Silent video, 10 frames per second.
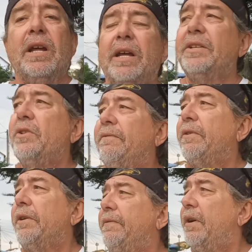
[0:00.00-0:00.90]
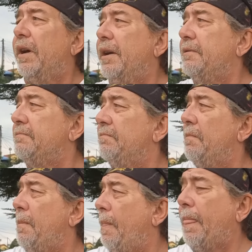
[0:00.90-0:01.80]
It's not very far. It
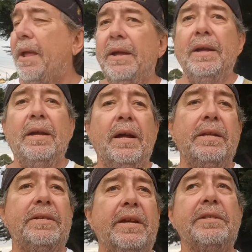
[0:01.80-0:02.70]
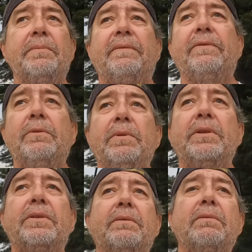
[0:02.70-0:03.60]
only takes me a few
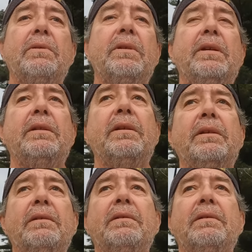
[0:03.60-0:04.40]
minutes to ride down there.